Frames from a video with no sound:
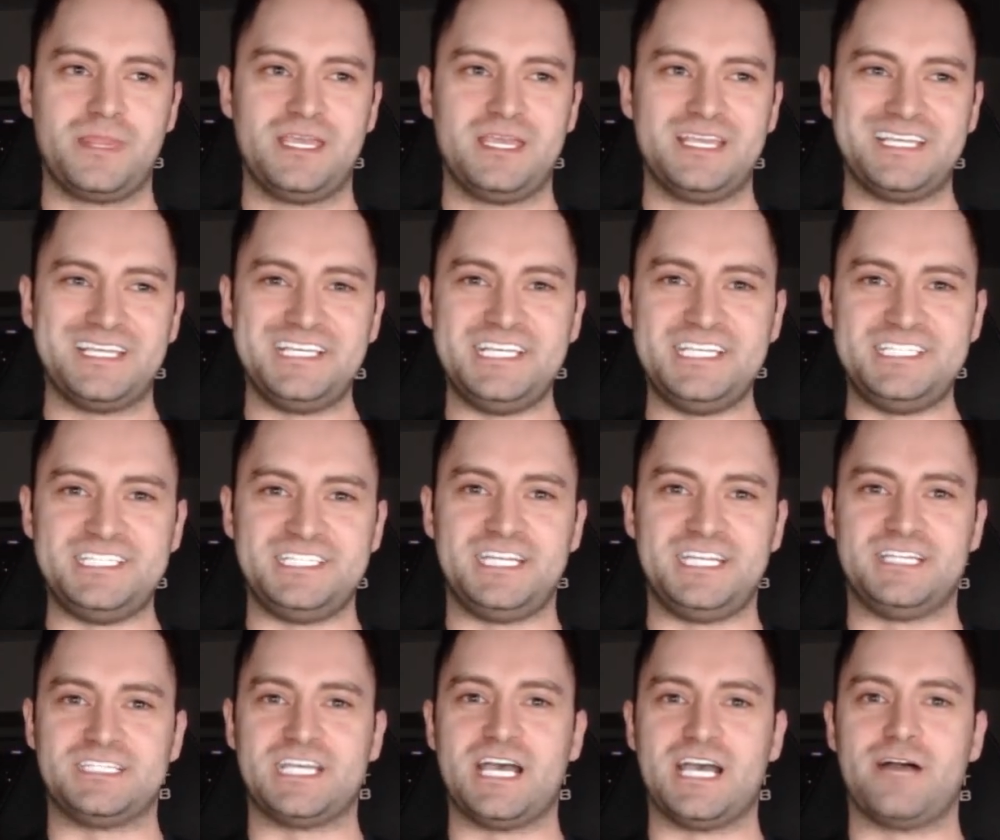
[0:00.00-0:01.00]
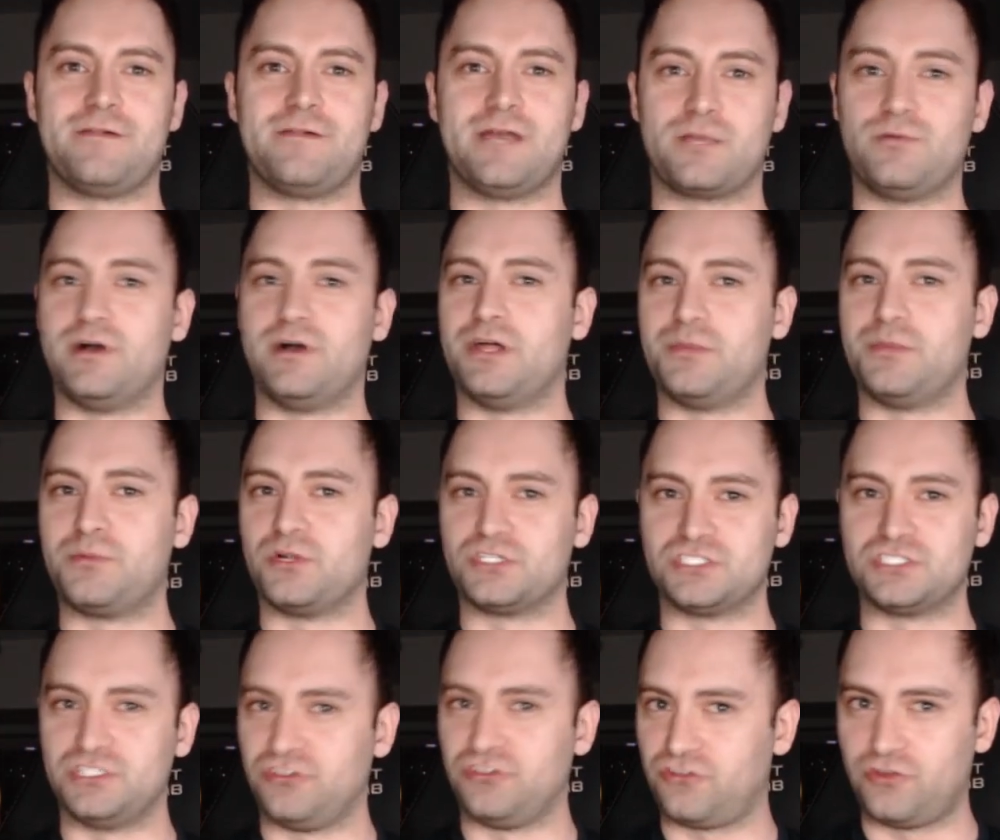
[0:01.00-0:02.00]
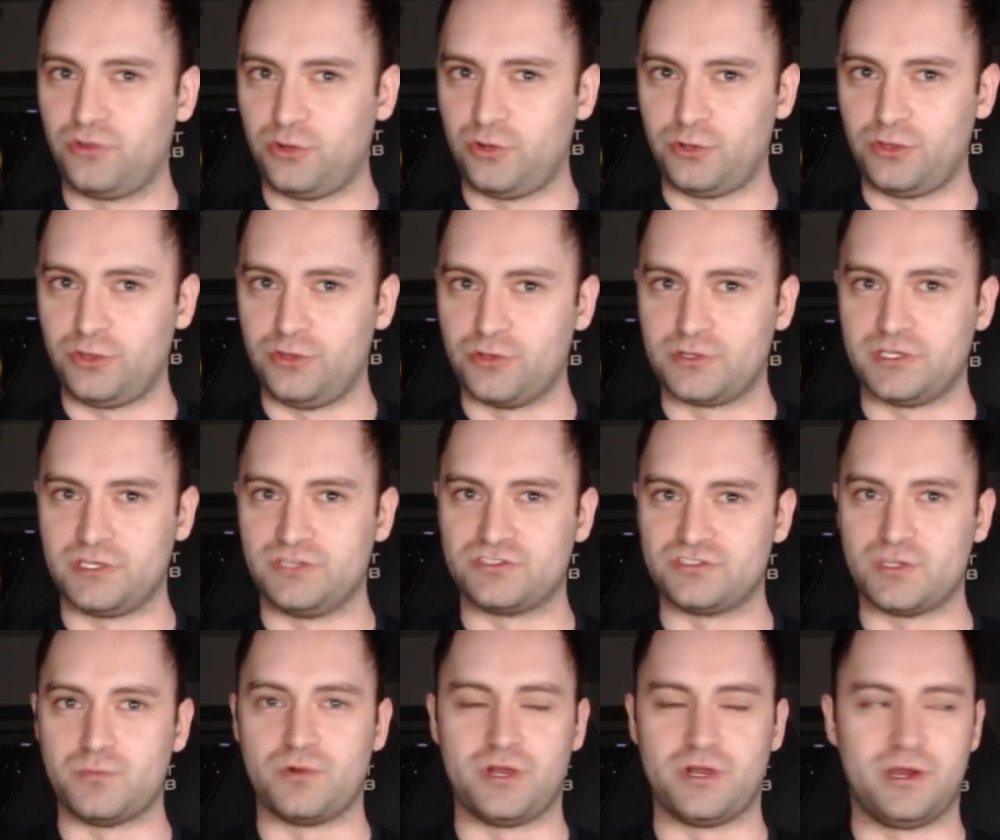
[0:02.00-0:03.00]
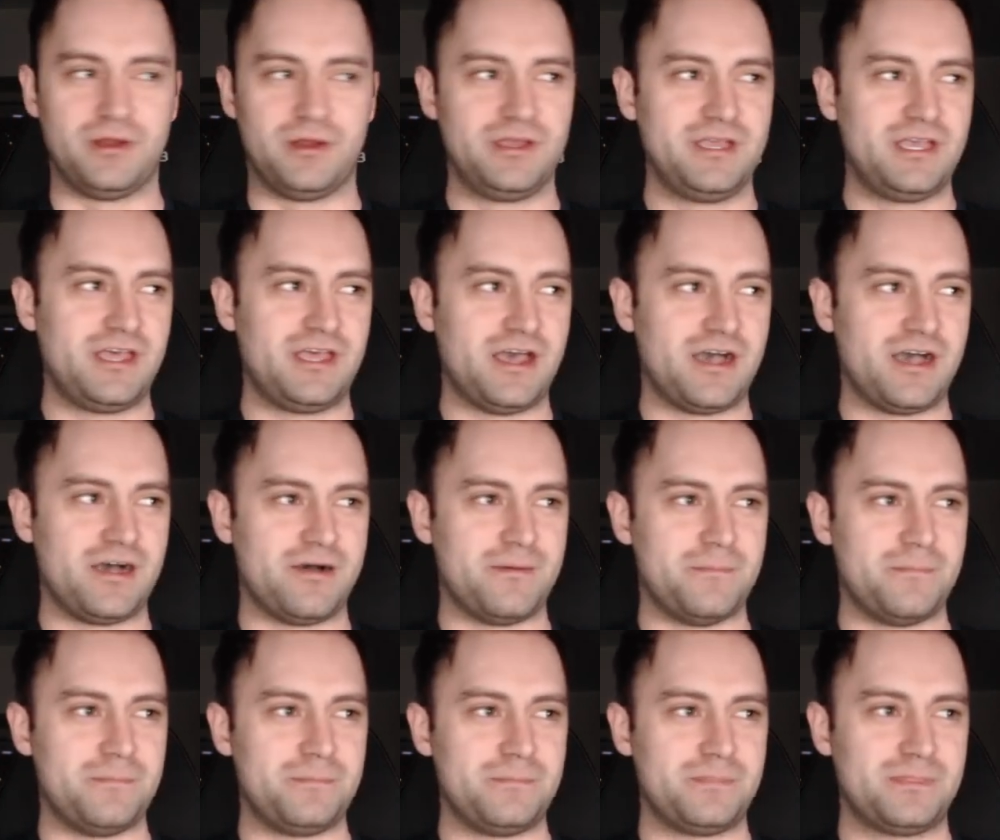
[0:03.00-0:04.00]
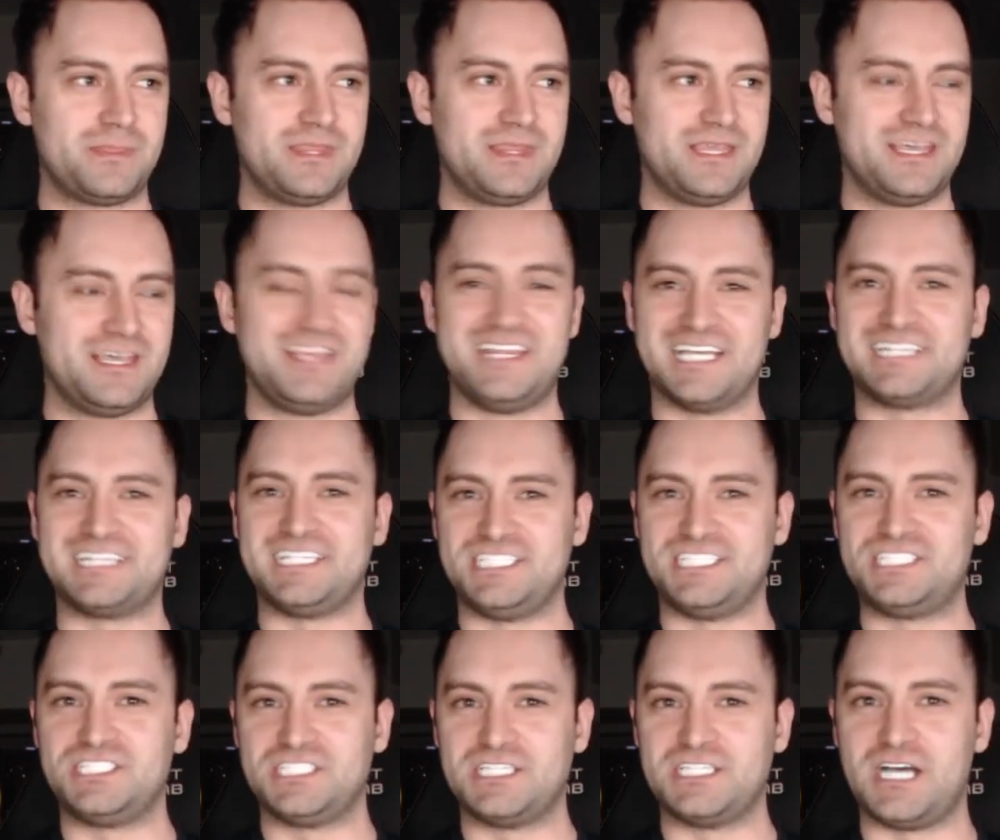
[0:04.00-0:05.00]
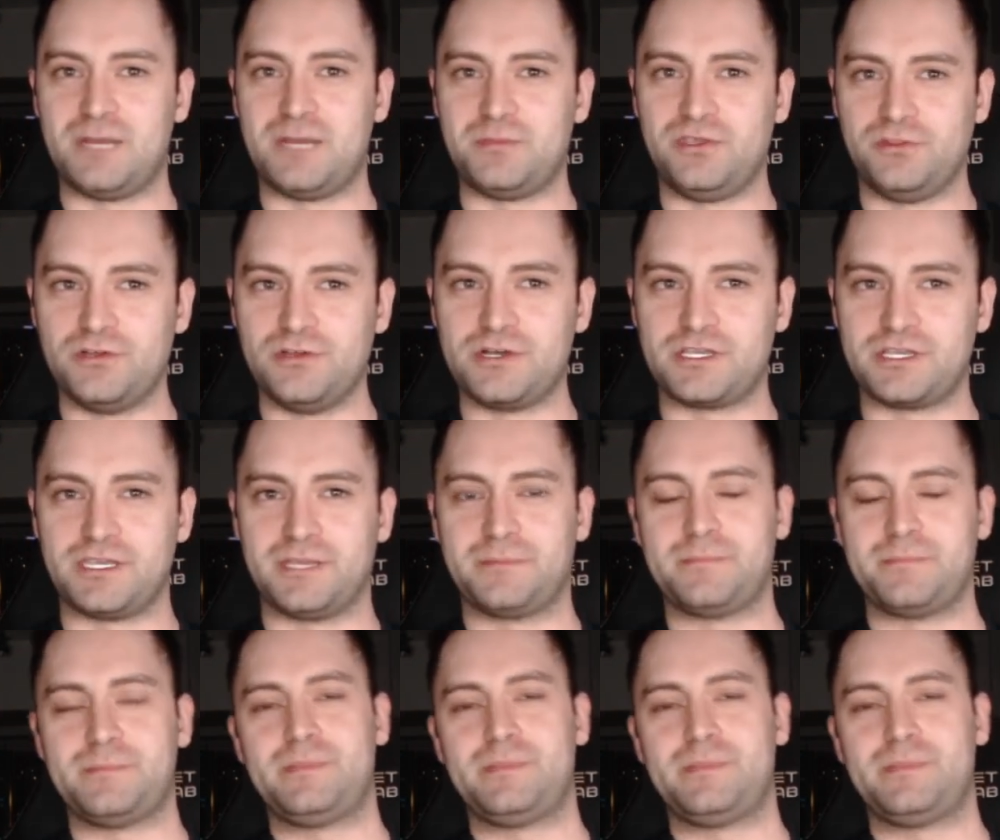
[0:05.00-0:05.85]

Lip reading: easy to tell, like, wow, that person is clearly looking somewhere that they should not be looking.